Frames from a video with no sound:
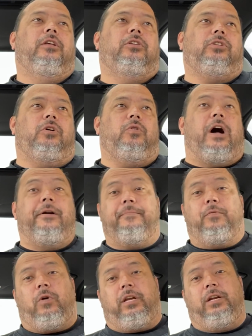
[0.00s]
So I'm
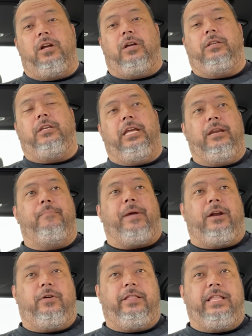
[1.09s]
working on getting
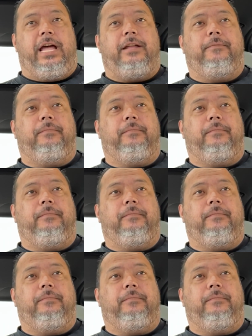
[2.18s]
better at that.